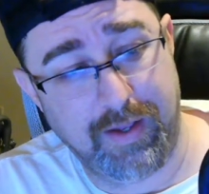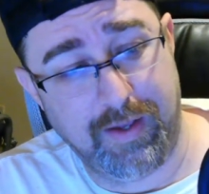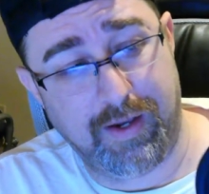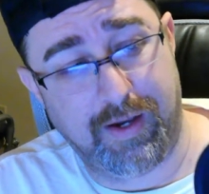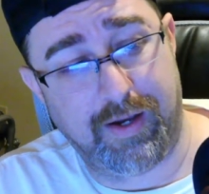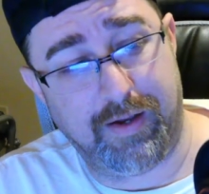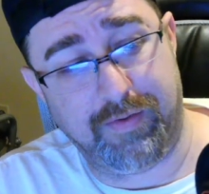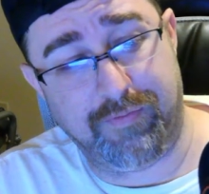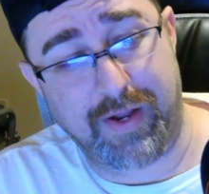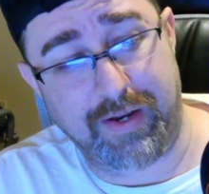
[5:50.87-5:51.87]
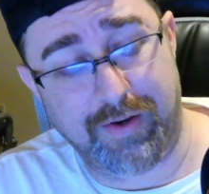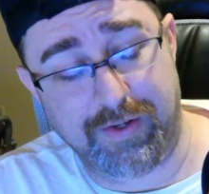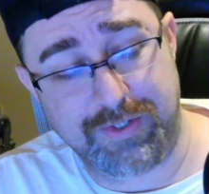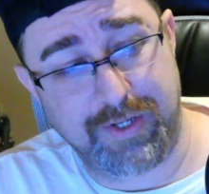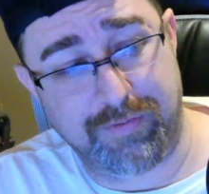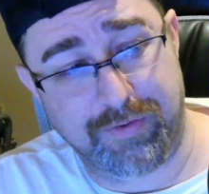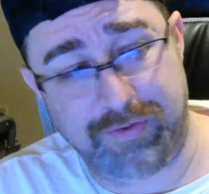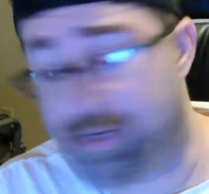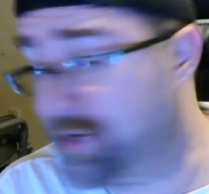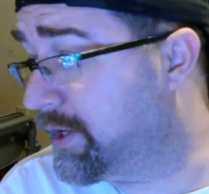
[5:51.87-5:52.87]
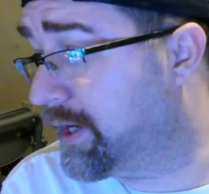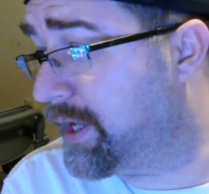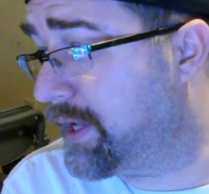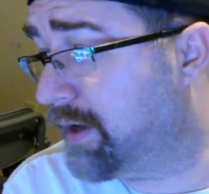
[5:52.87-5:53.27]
I found it on sale for $388.